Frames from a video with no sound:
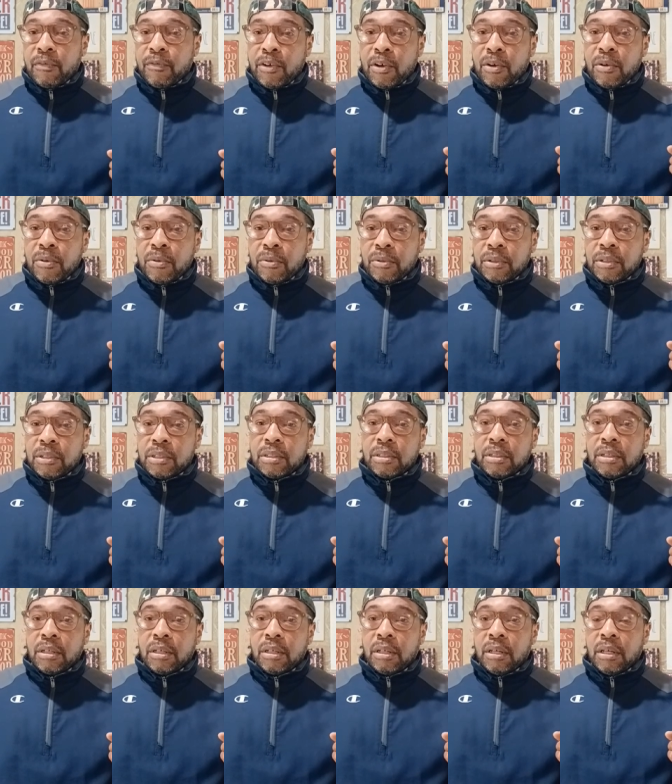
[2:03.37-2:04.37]
phones
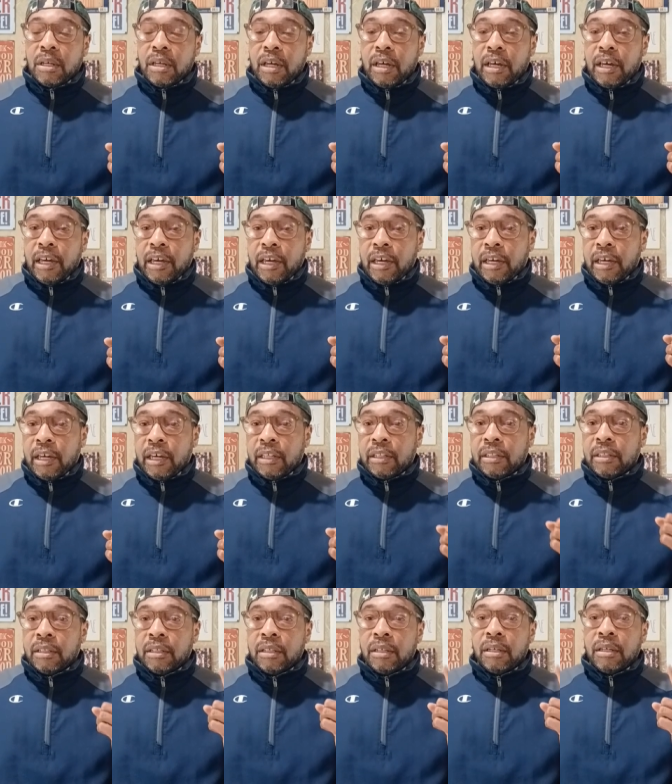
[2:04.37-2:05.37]

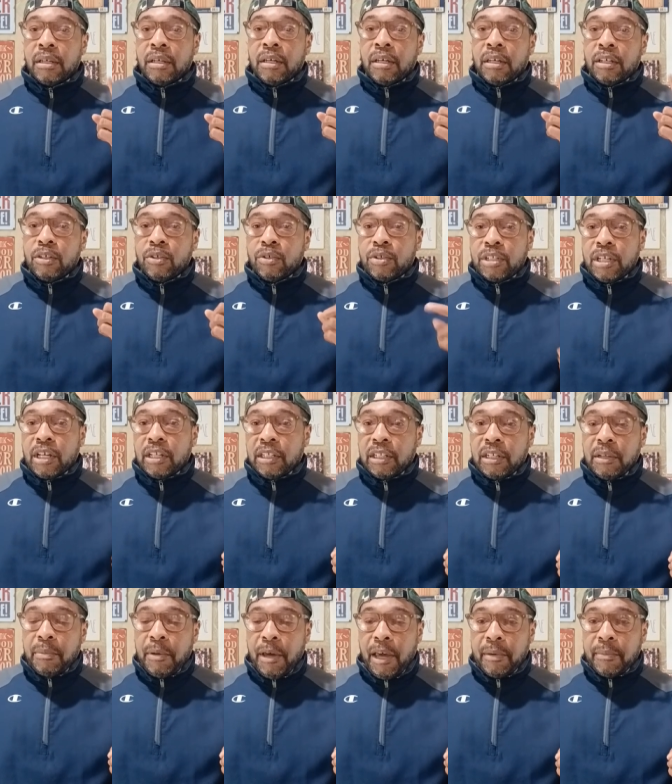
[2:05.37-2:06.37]
and
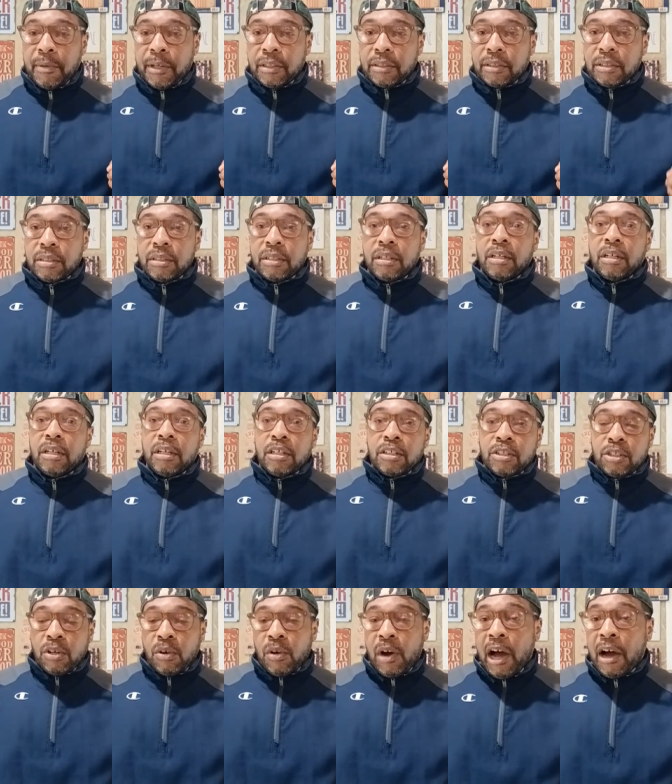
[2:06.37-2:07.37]
utility payments.
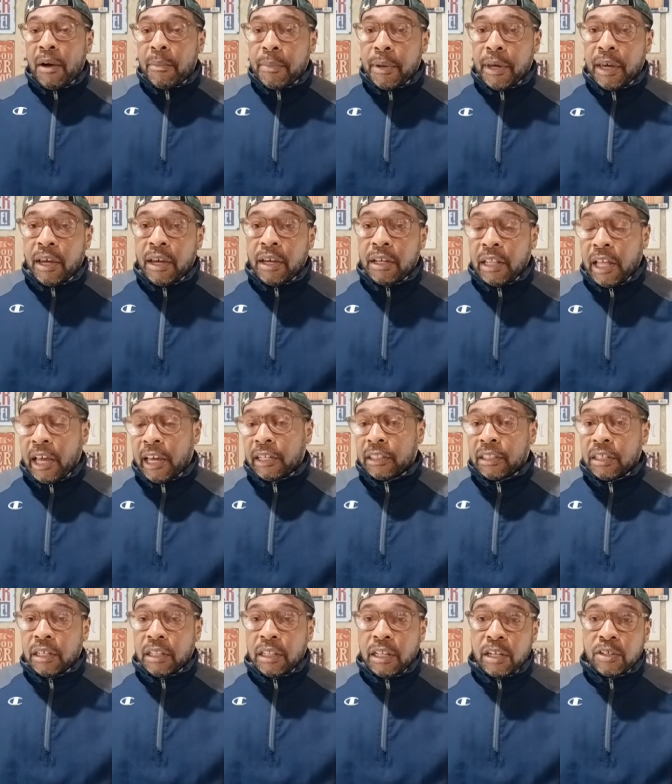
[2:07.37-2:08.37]
So I'll pay like
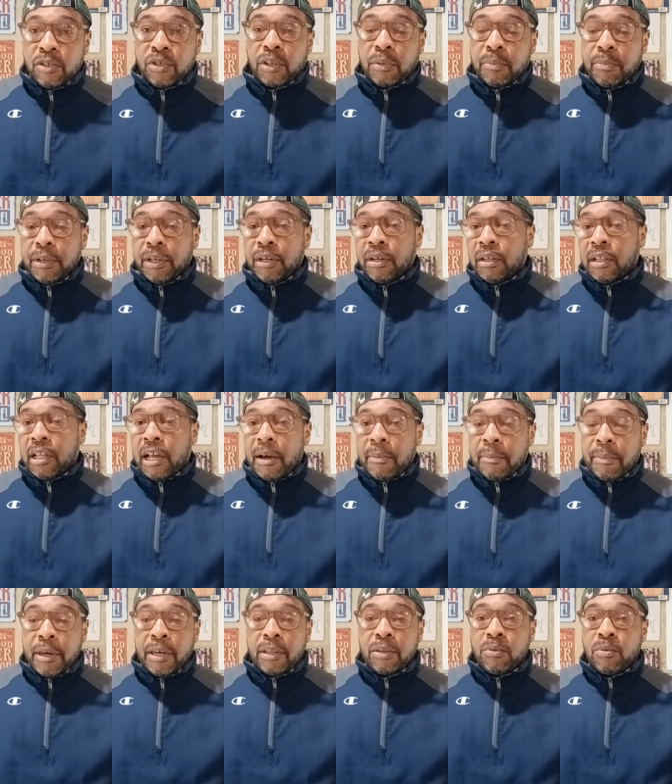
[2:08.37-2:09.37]
the electric bill, I'll
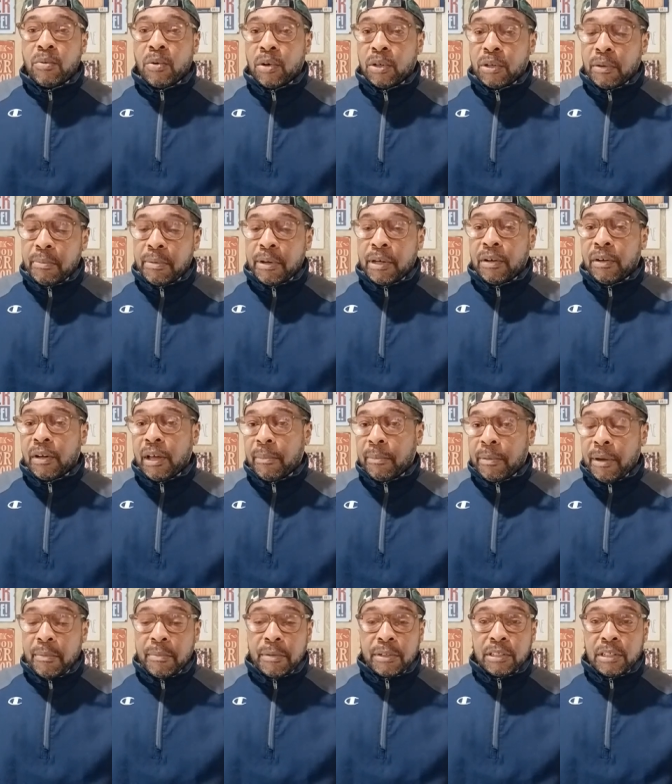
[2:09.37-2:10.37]
pay the water bill, I'll
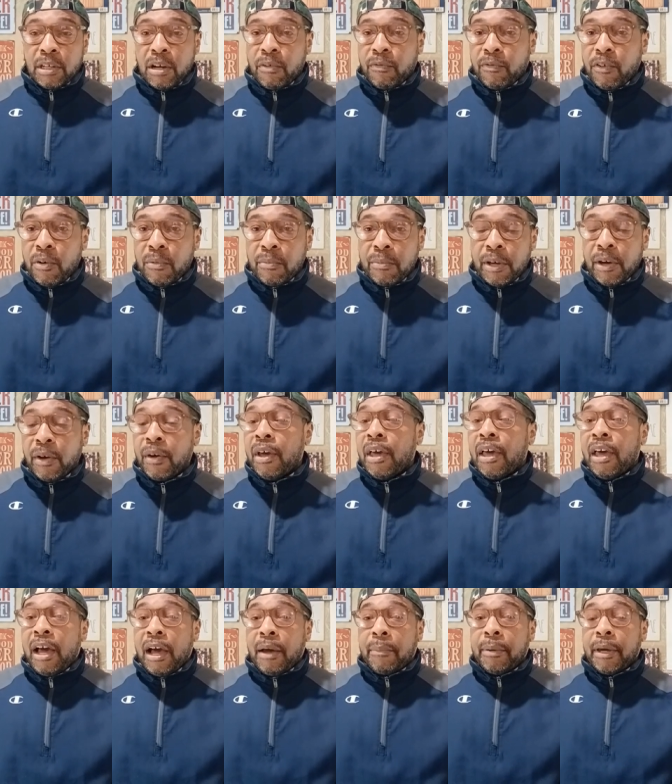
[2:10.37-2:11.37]
pay my cell phone bill.
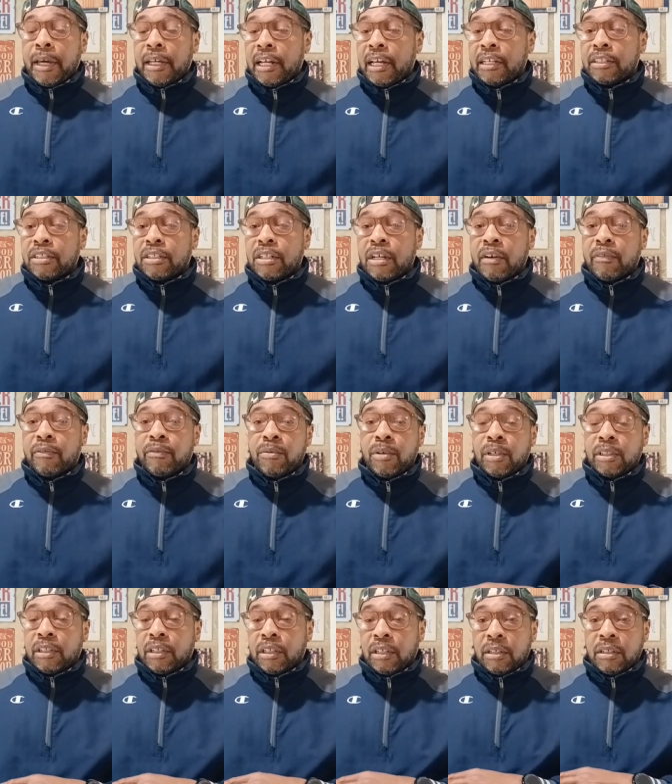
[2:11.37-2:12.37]
I pay that stuff
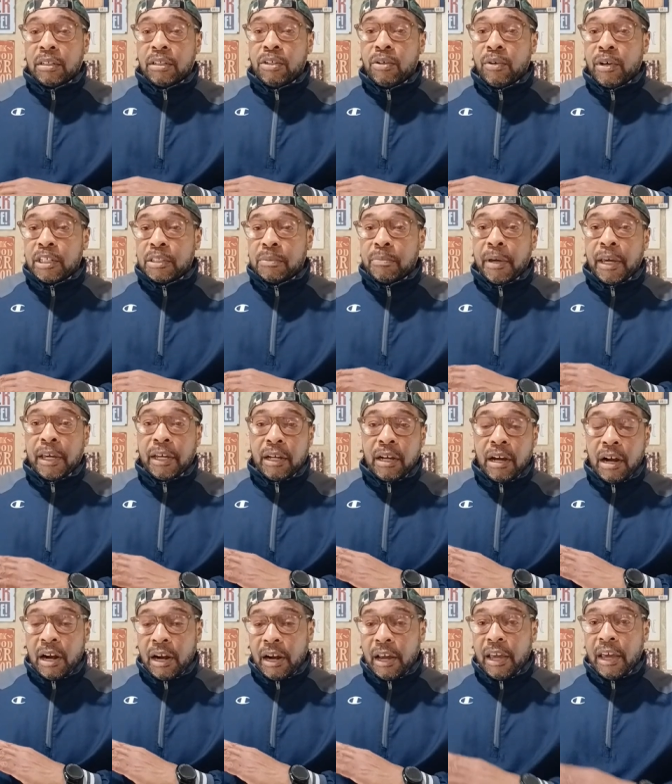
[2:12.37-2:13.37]
with the US Bank
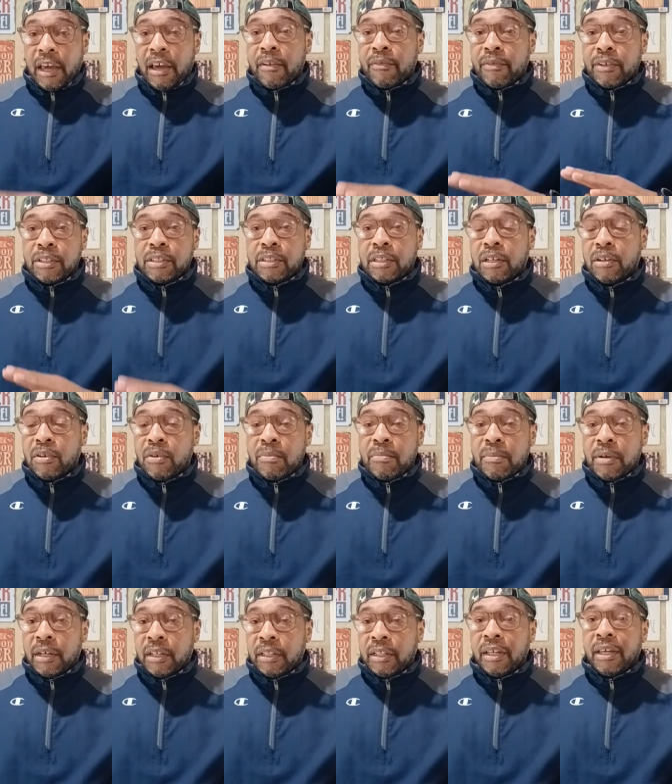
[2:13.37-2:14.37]
card every single
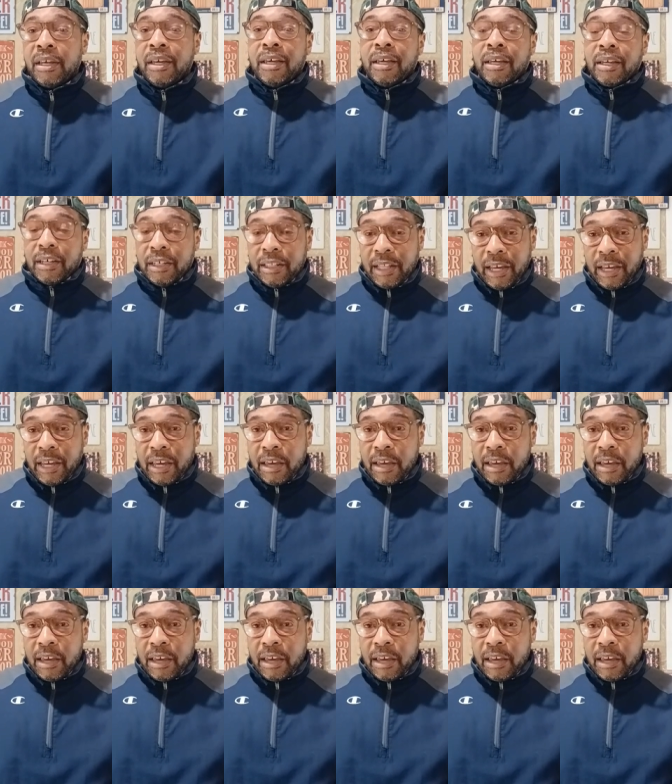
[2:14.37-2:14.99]
month, and I